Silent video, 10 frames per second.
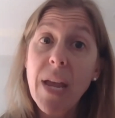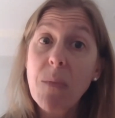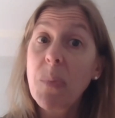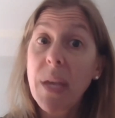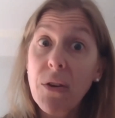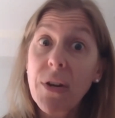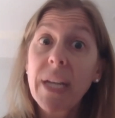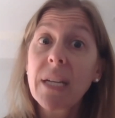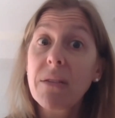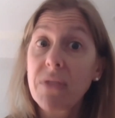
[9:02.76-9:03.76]
a
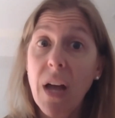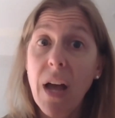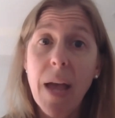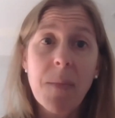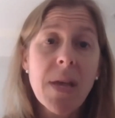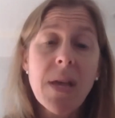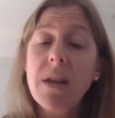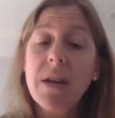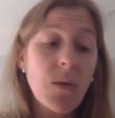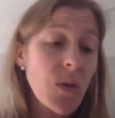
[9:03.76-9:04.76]
period of time.
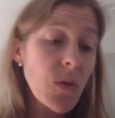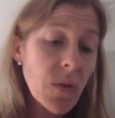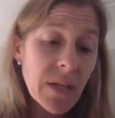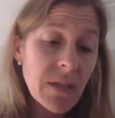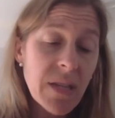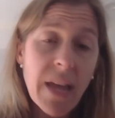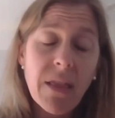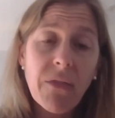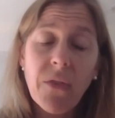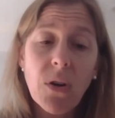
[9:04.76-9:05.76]
Now, you can set
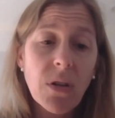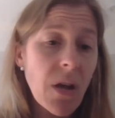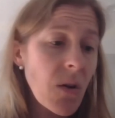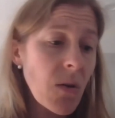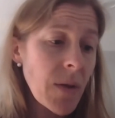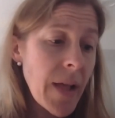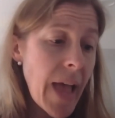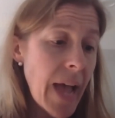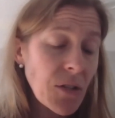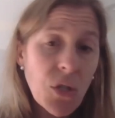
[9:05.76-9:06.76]
the furlough
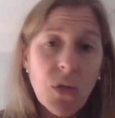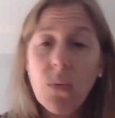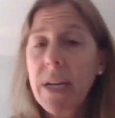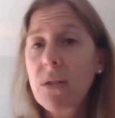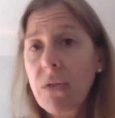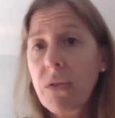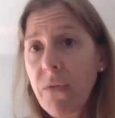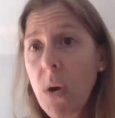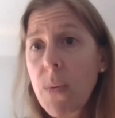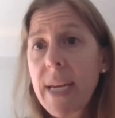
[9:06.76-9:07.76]
at 2 weeks or
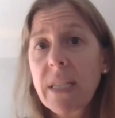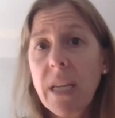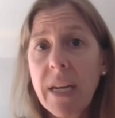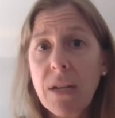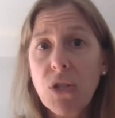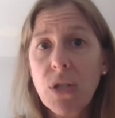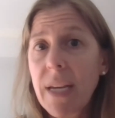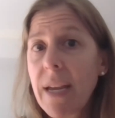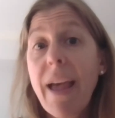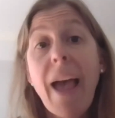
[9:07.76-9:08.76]
4 weeks
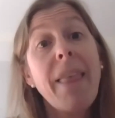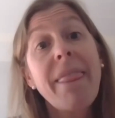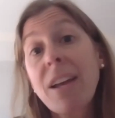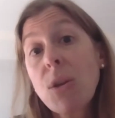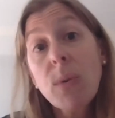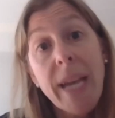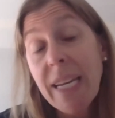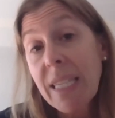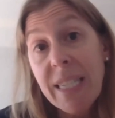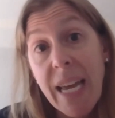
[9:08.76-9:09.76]
initially, and then you can
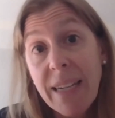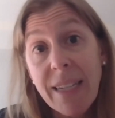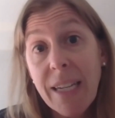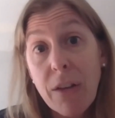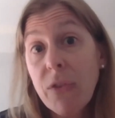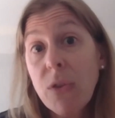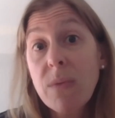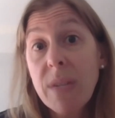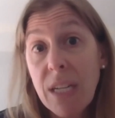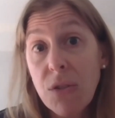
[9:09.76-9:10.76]
extend it if you
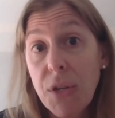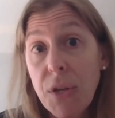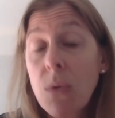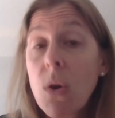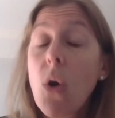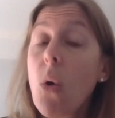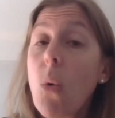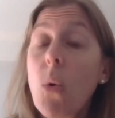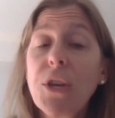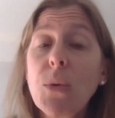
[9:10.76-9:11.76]
need to,
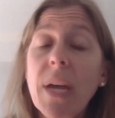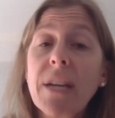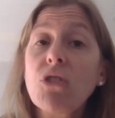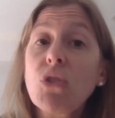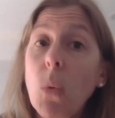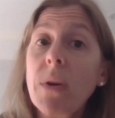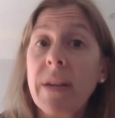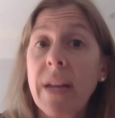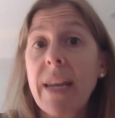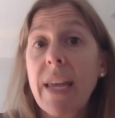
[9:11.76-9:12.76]
or you can
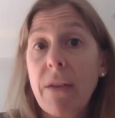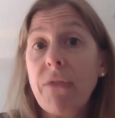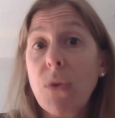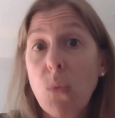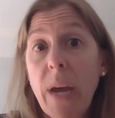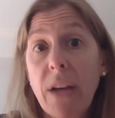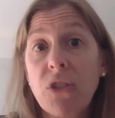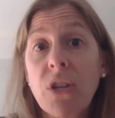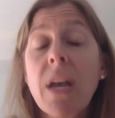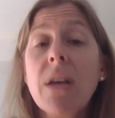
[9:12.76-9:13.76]
shorten it if you
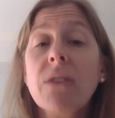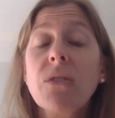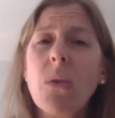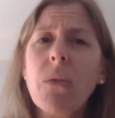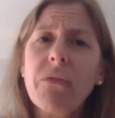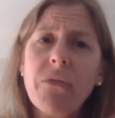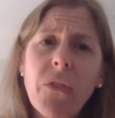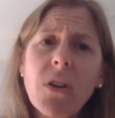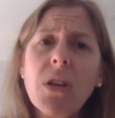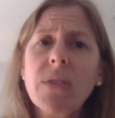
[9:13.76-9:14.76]
wish. So
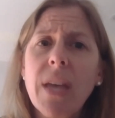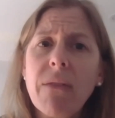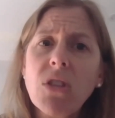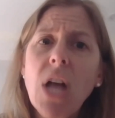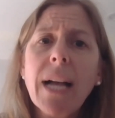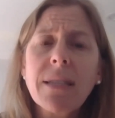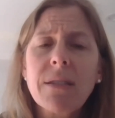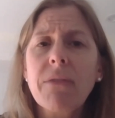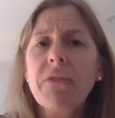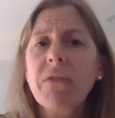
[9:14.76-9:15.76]
furloughs have lots
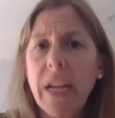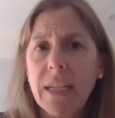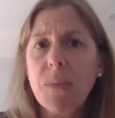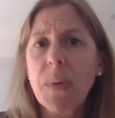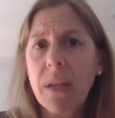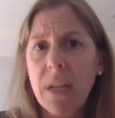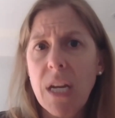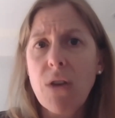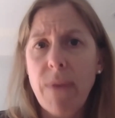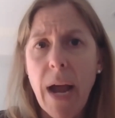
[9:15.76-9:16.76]
of
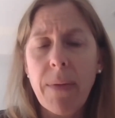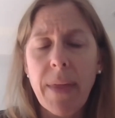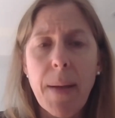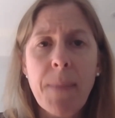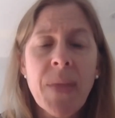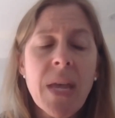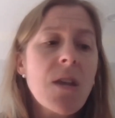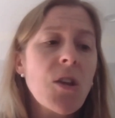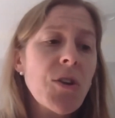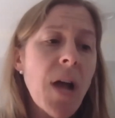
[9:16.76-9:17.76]
flexibility around them.
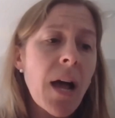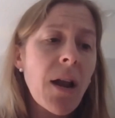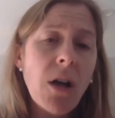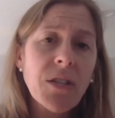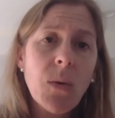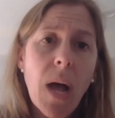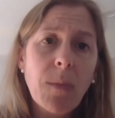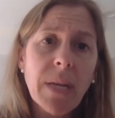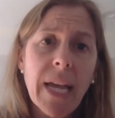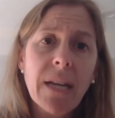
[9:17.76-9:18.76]
You're not also
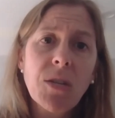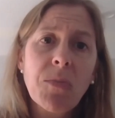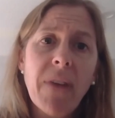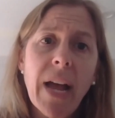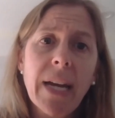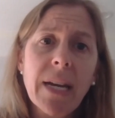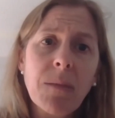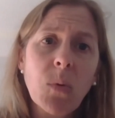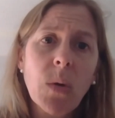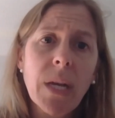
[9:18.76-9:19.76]
obligated to provide an
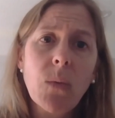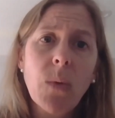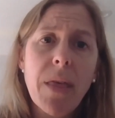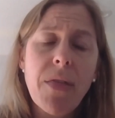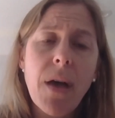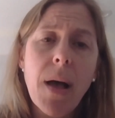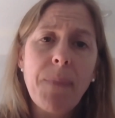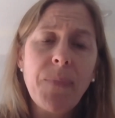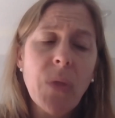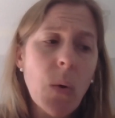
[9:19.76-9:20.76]
employee with
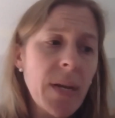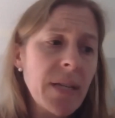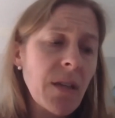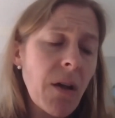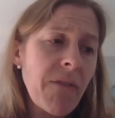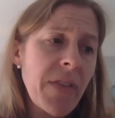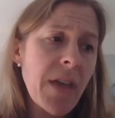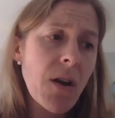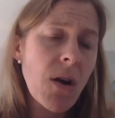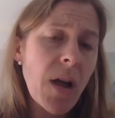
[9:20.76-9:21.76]
notice of
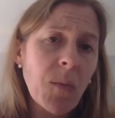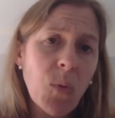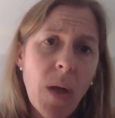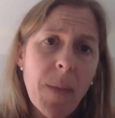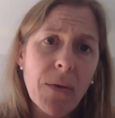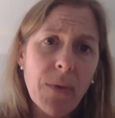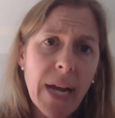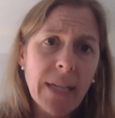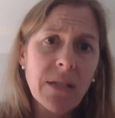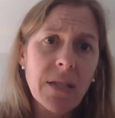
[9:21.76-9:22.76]
their unemployment
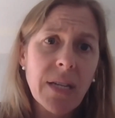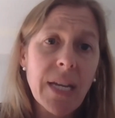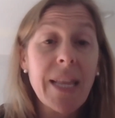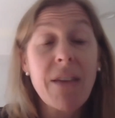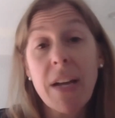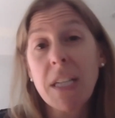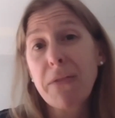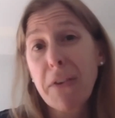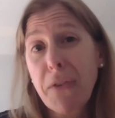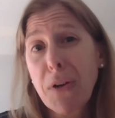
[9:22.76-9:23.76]
rights in the event
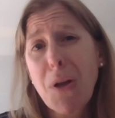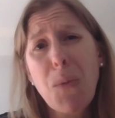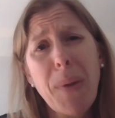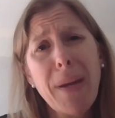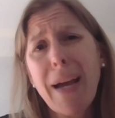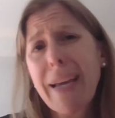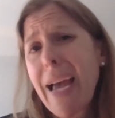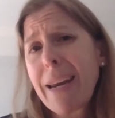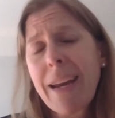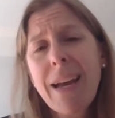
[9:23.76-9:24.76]
of a furlough. But
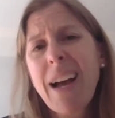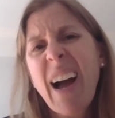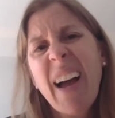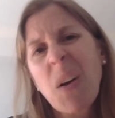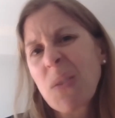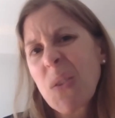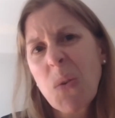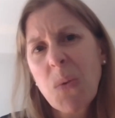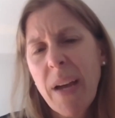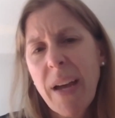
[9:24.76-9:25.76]
again, I
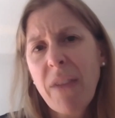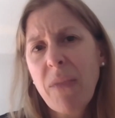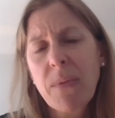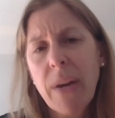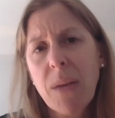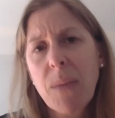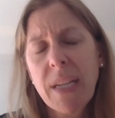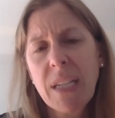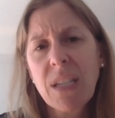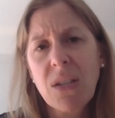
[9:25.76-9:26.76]
also have been
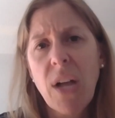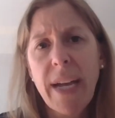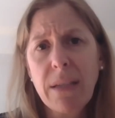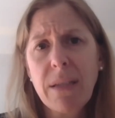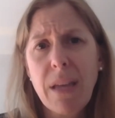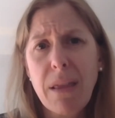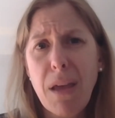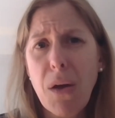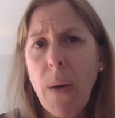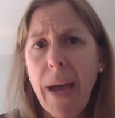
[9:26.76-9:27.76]
recommending to clients that they
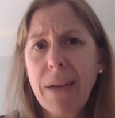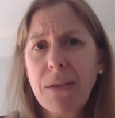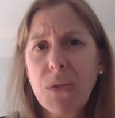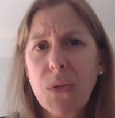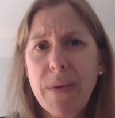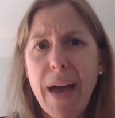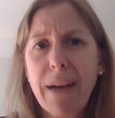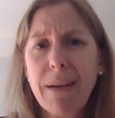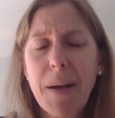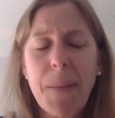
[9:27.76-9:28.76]
go ahead and do that.